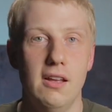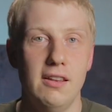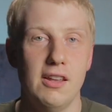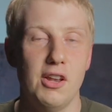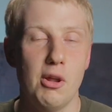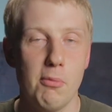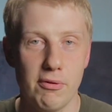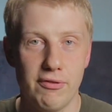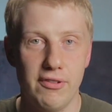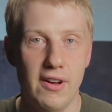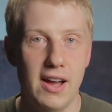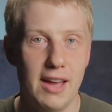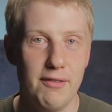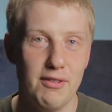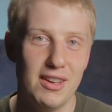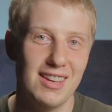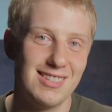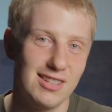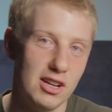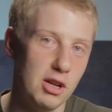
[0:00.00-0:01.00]
Now, number
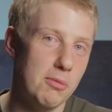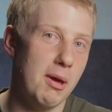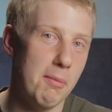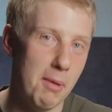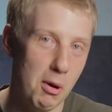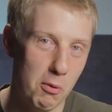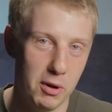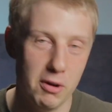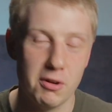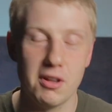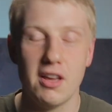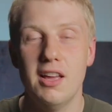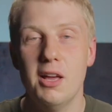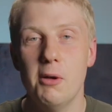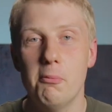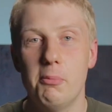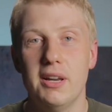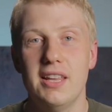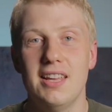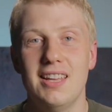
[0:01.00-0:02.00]
5 is going to be a bit weird,
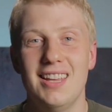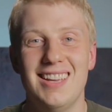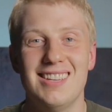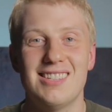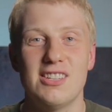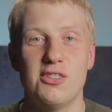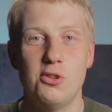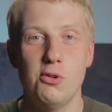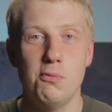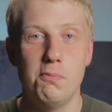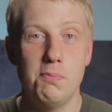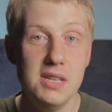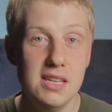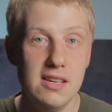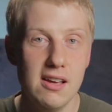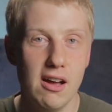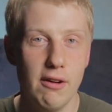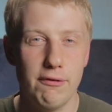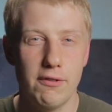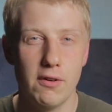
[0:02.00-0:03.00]
but it is to
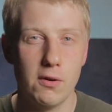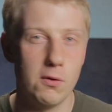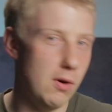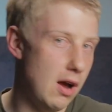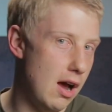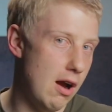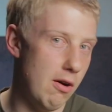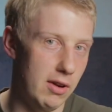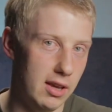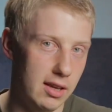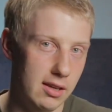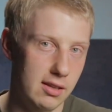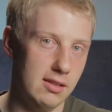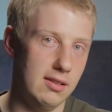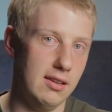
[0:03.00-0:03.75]
be a Ferrari.